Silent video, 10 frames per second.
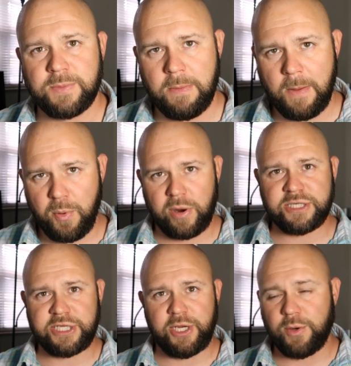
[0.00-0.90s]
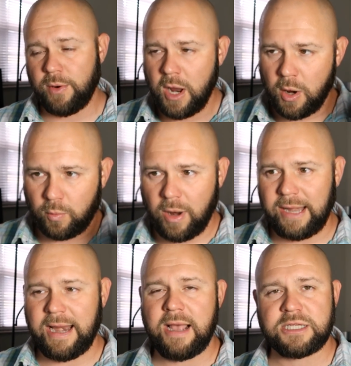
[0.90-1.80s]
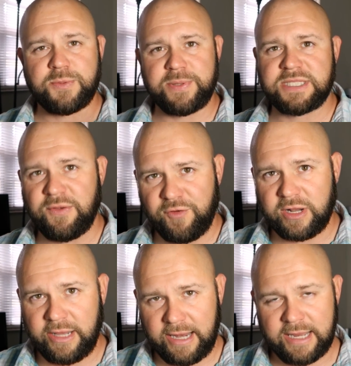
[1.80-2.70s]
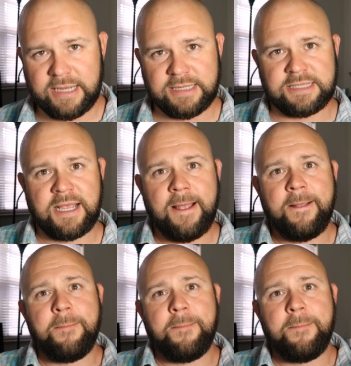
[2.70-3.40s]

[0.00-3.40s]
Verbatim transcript: But my point to you right now specifically is